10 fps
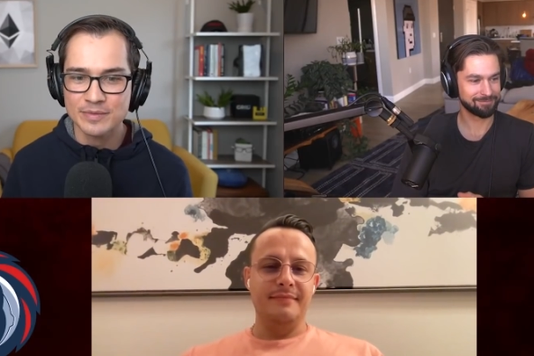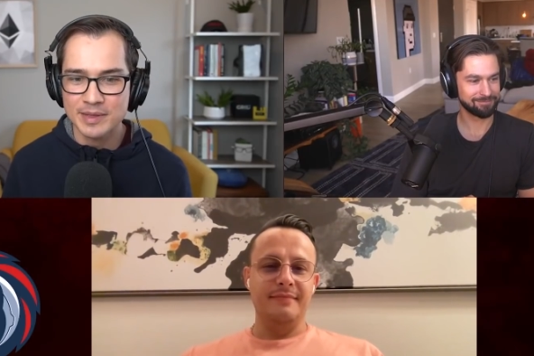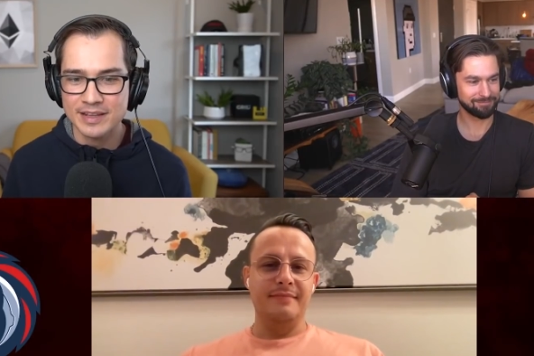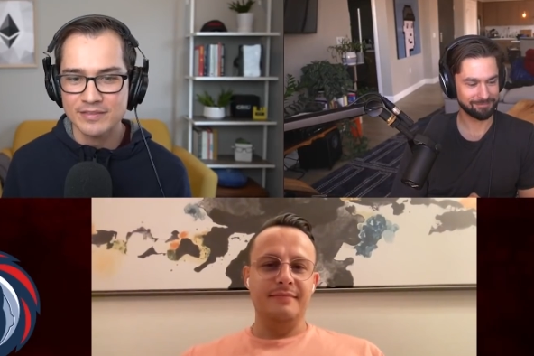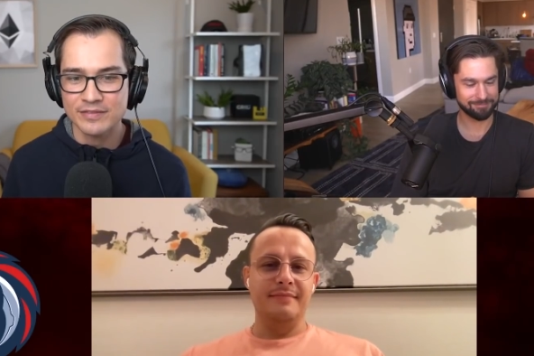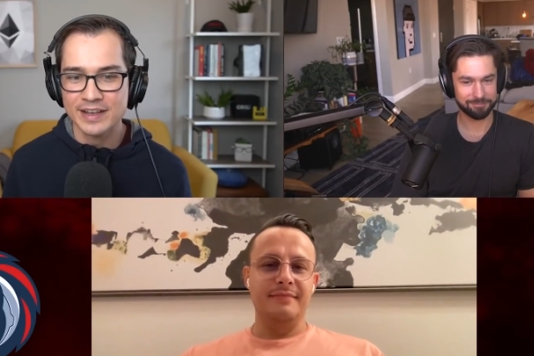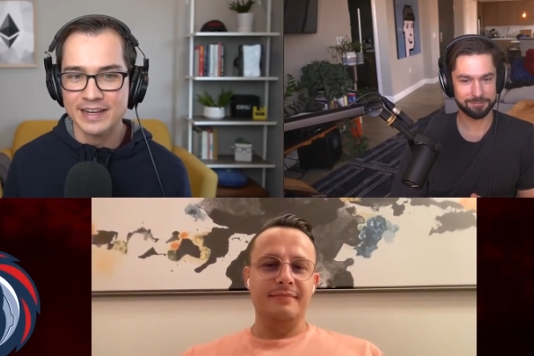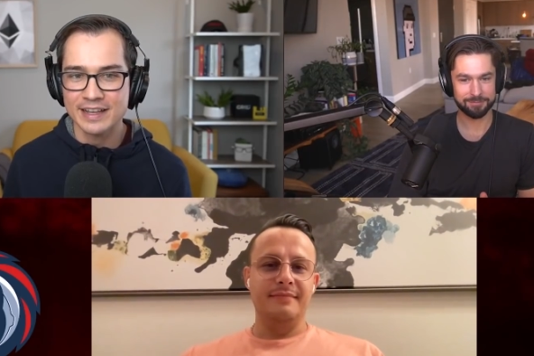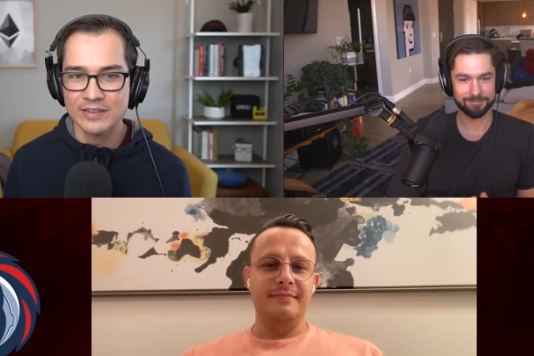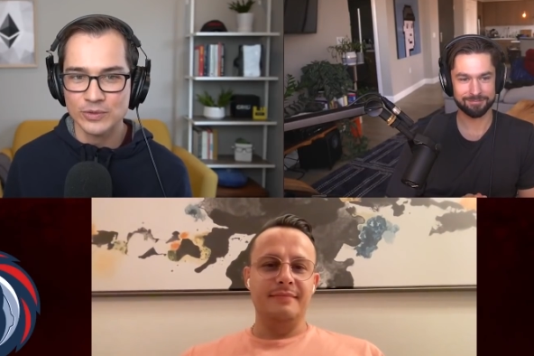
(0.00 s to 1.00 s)
Speaker 1: been
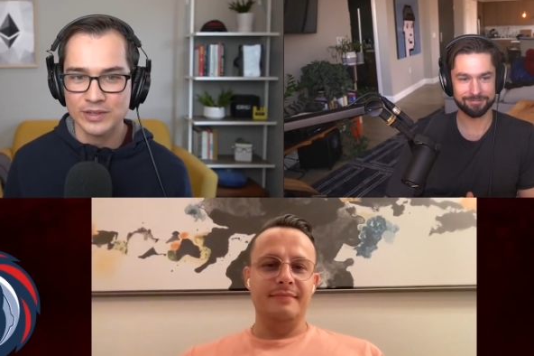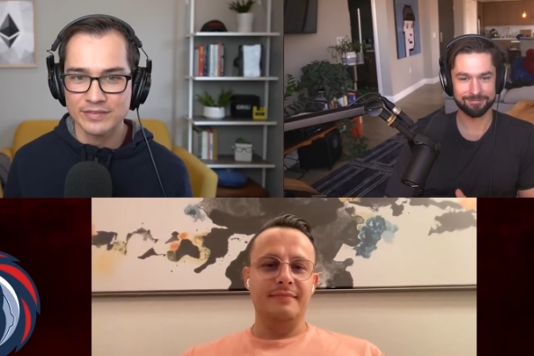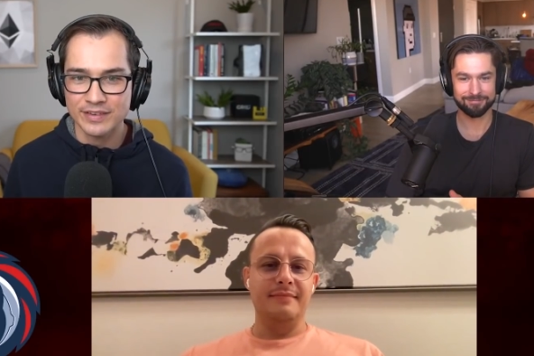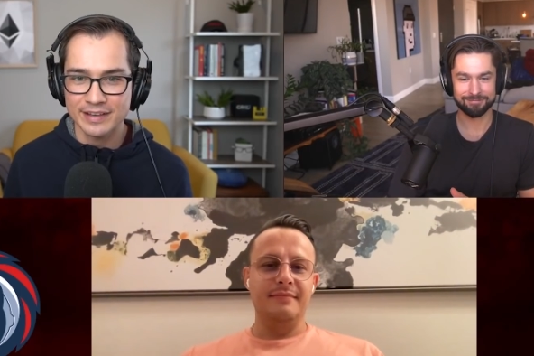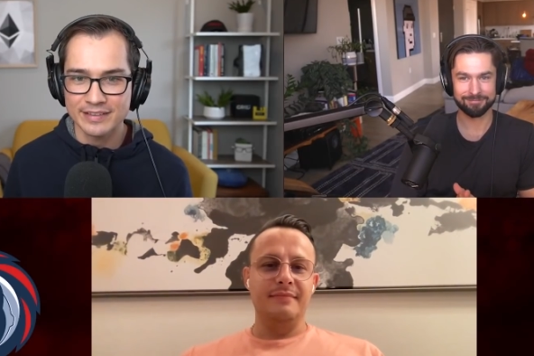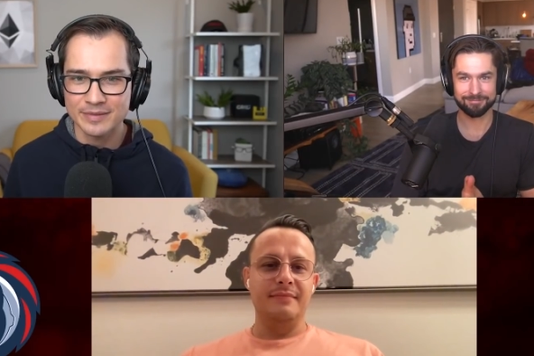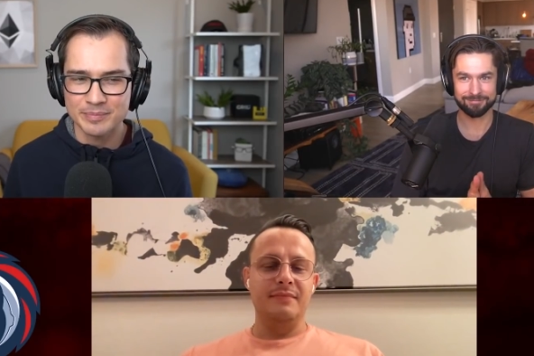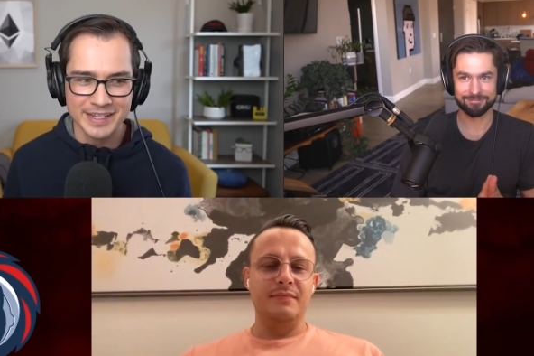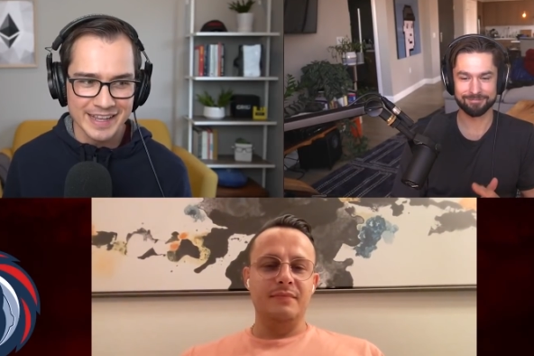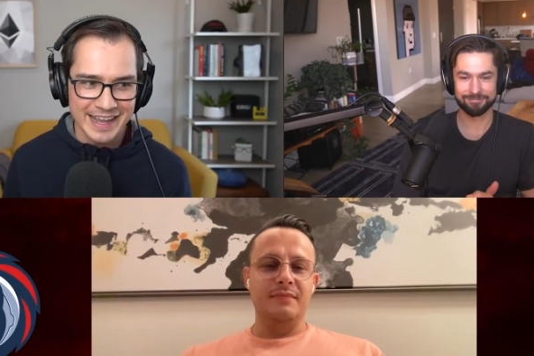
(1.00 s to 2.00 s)
financial advice,
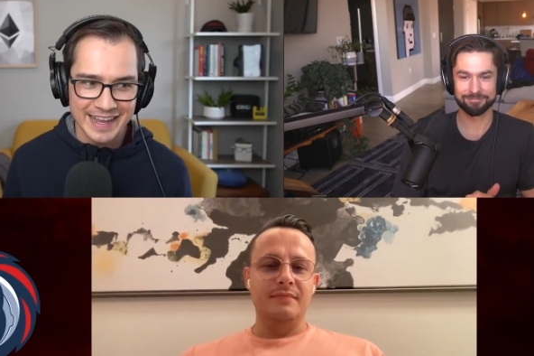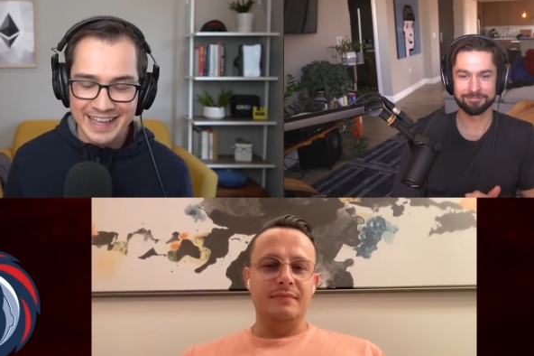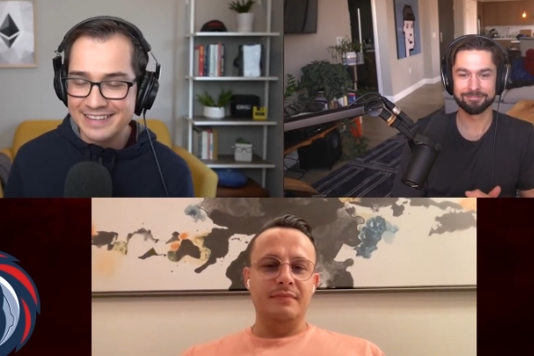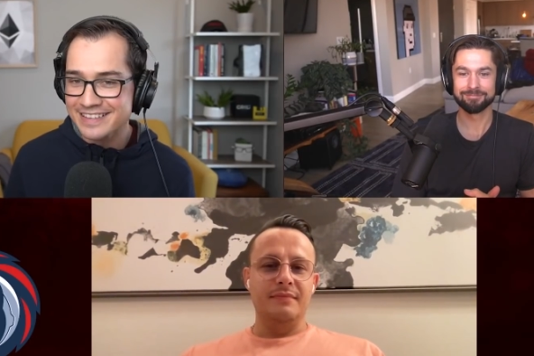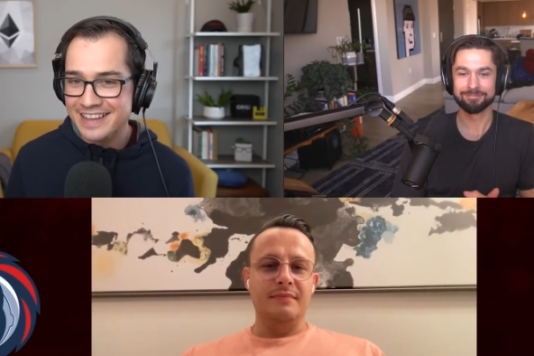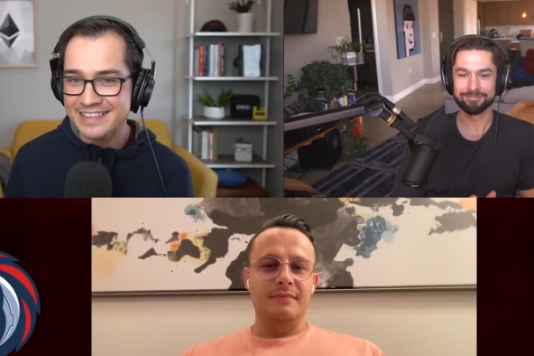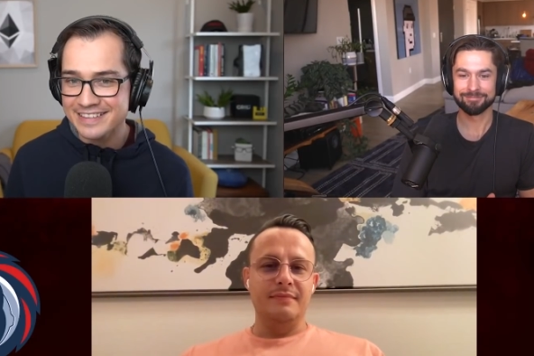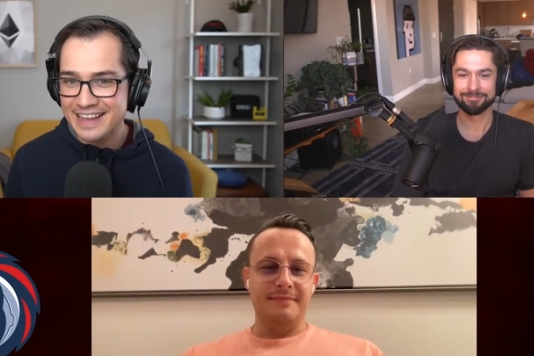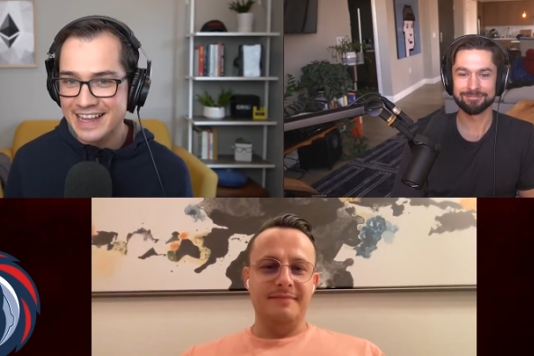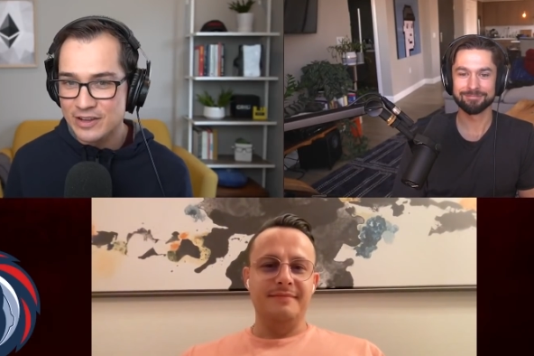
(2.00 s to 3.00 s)
but I got to say
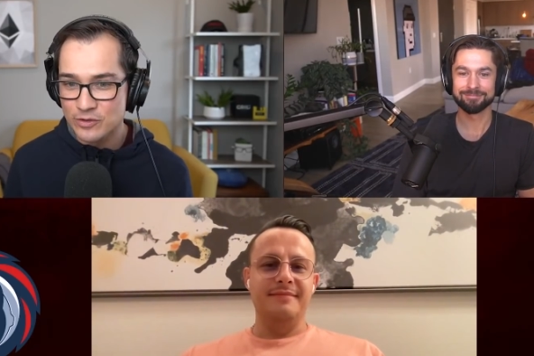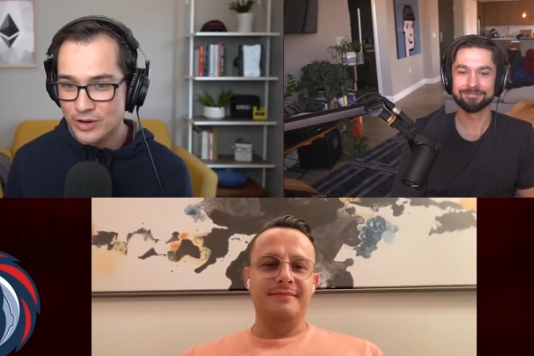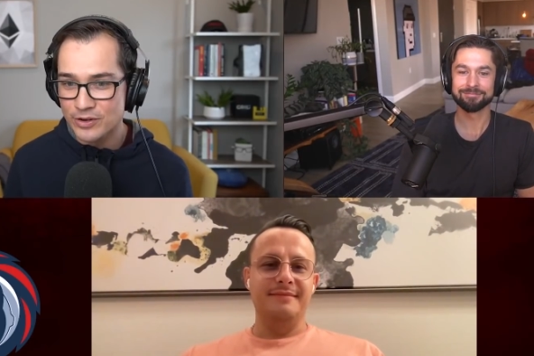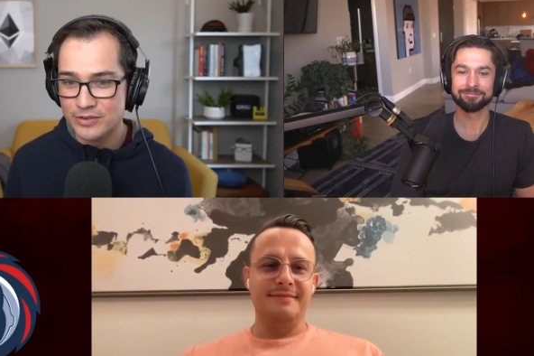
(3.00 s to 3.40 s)
this is kind of career